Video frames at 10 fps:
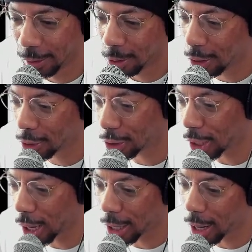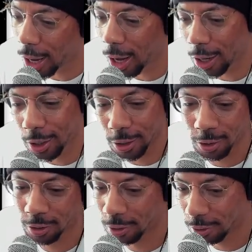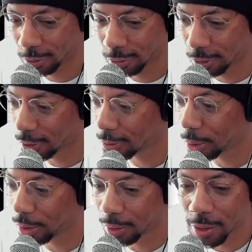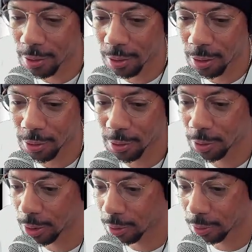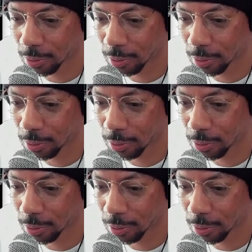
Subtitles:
It's an AI. Did this break $1,000 already?